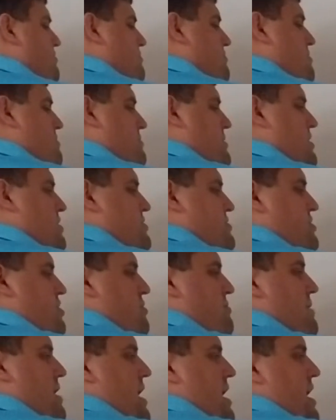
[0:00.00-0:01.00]
maybe those
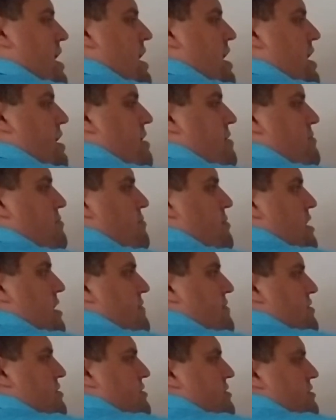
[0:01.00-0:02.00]
go by
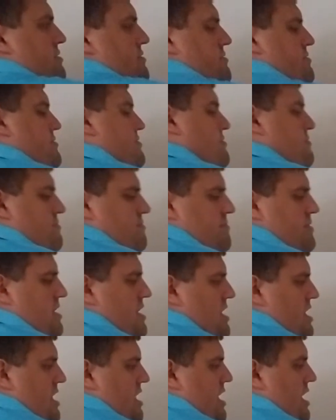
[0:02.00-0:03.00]
whatever.
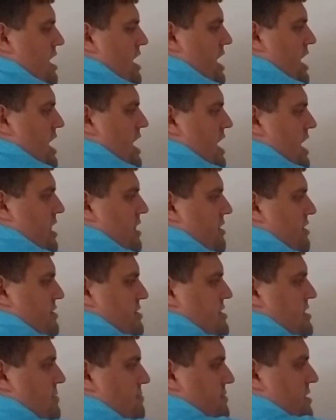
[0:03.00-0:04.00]
And it
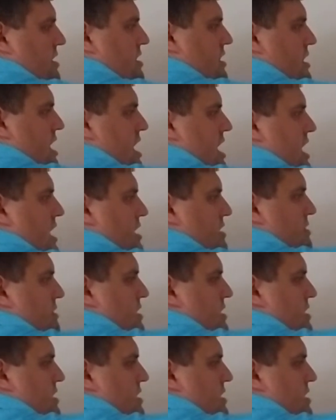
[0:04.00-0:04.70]
looks something like